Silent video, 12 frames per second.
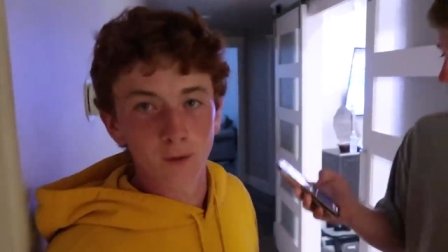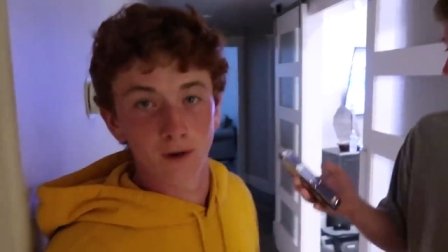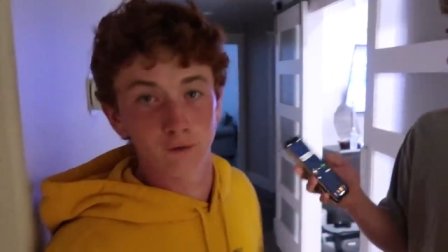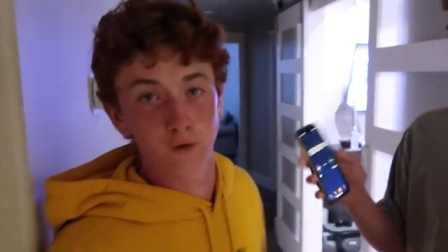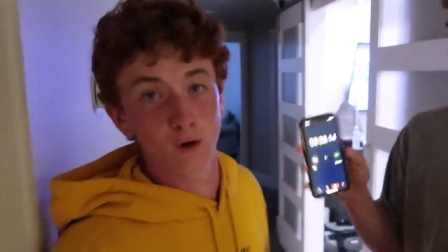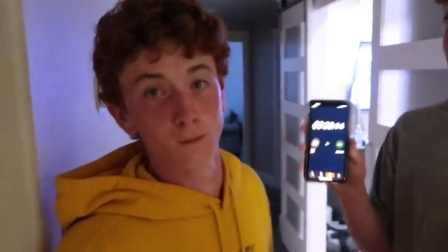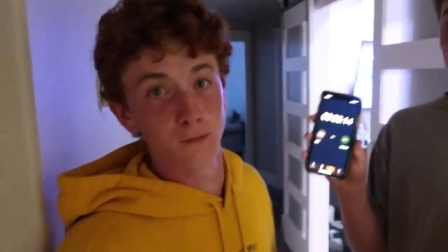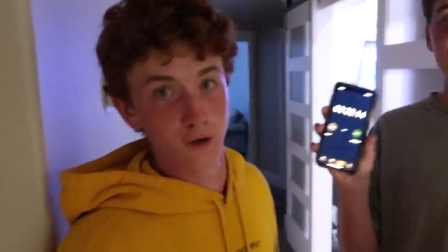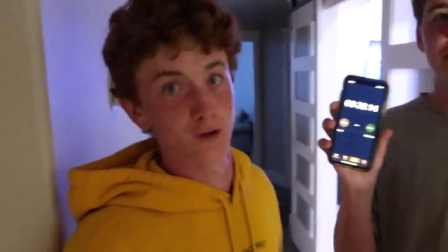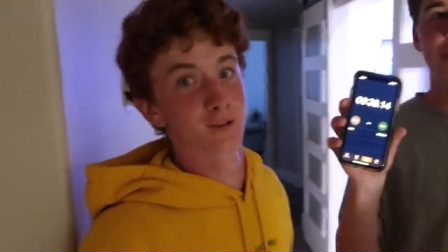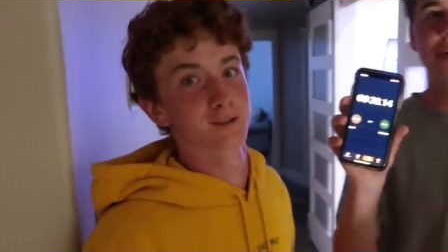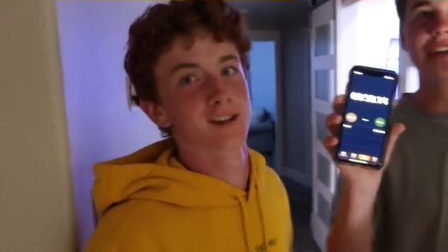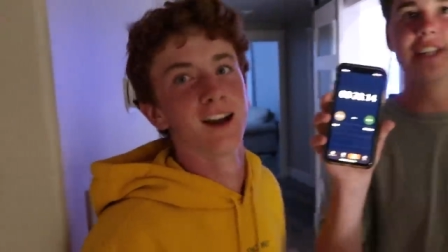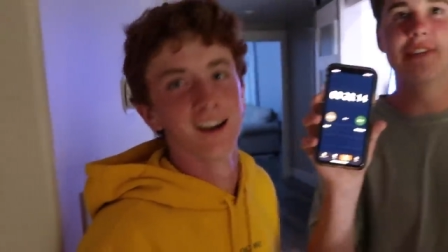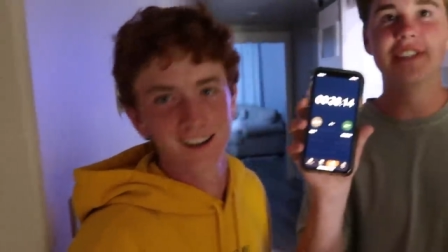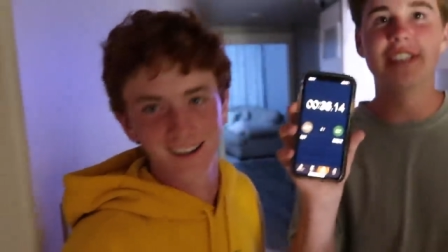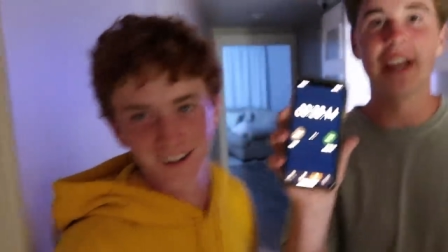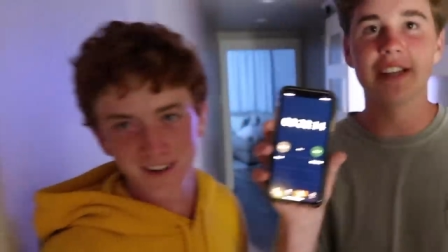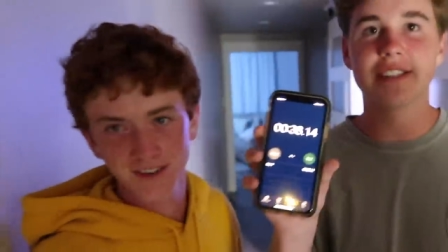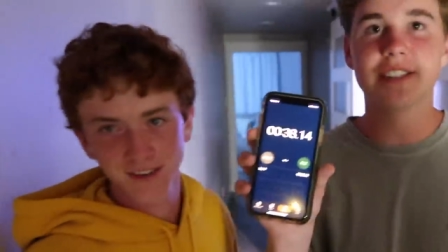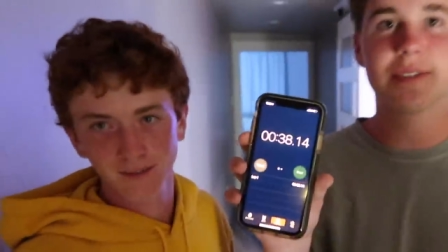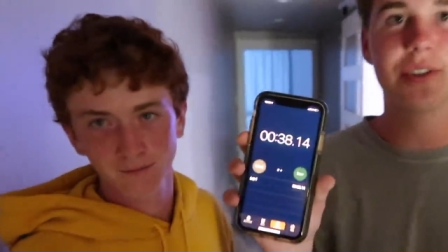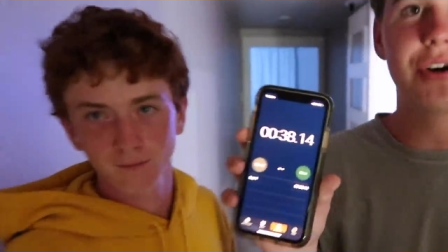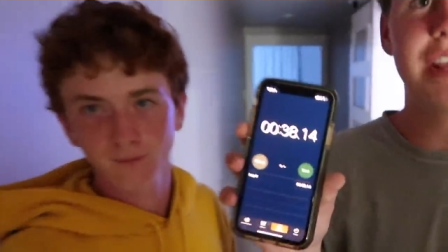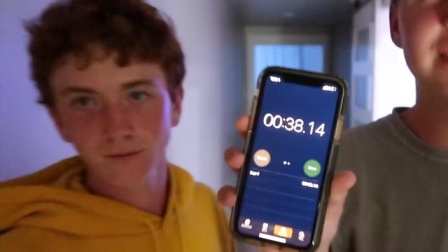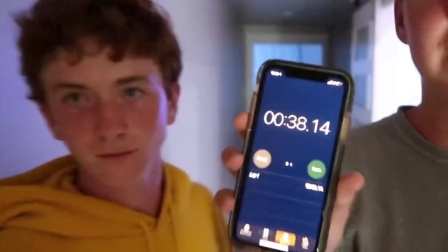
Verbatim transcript: we got fucking 37 seconds. 38